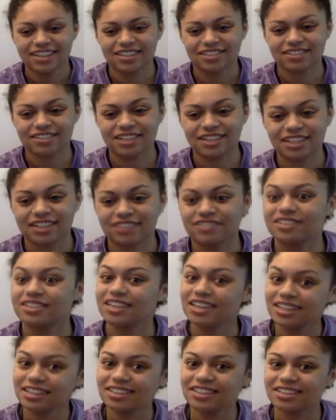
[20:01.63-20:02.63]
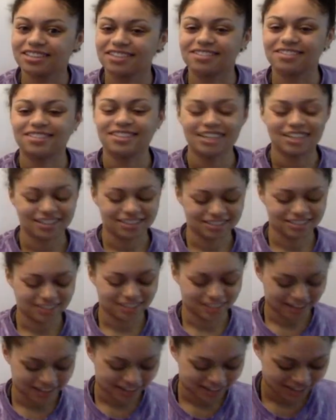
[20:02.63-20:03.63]
Great gift. Thank you. Thanks.
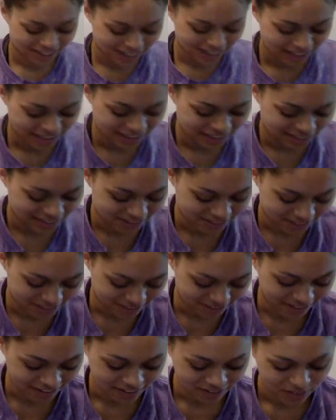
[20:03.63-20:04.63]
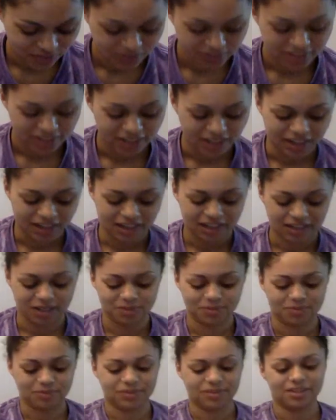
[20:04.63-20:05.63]
Yeah, I thought so too.
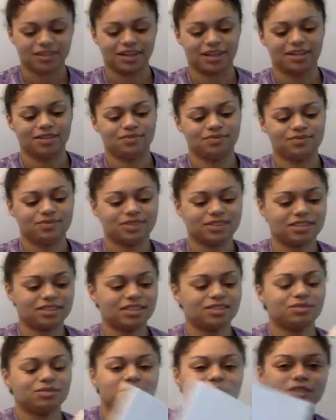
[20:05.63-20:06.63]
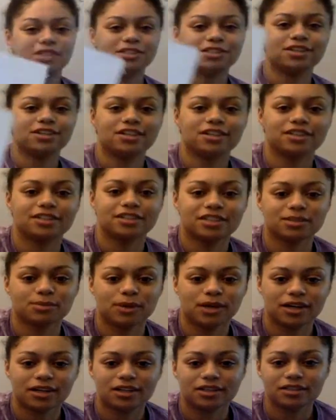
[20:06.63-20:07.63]
Okay, so this was $1 as
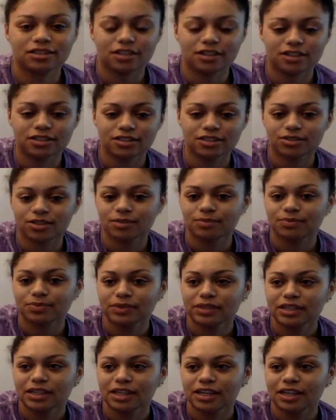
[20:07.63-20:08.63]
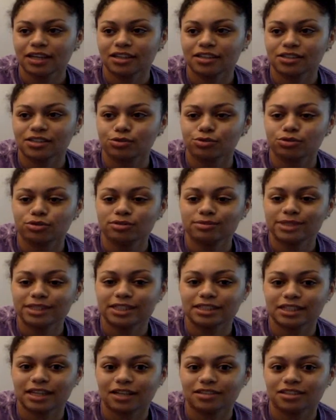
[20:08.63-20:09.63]
well, dollar store. And it's cool
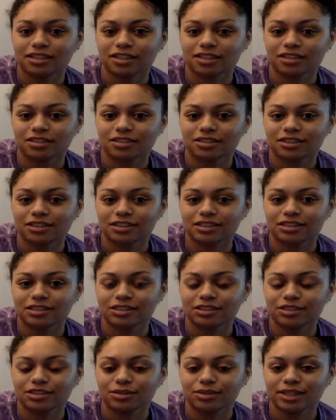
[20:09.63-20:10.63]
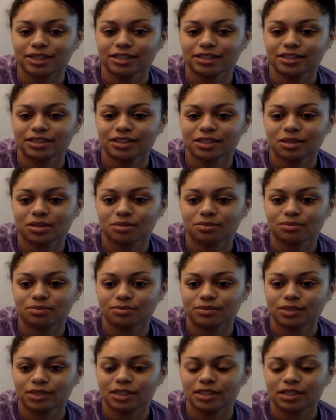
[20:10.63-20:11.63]
because it has like a little easel to it. So
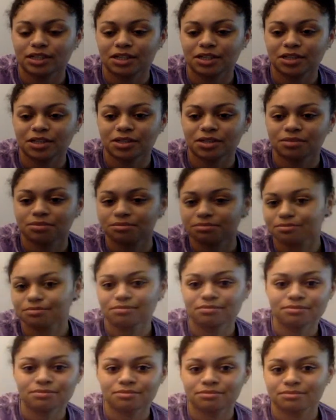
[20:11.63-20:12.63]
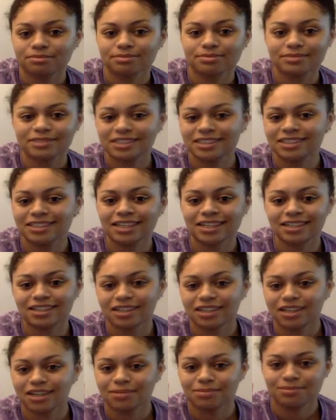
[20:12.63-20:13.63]
you could like stand it
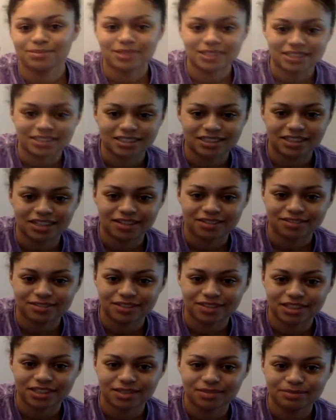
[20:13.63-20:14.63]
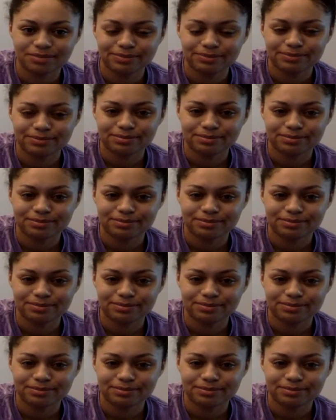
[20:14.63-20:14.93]
up and stuff, you know?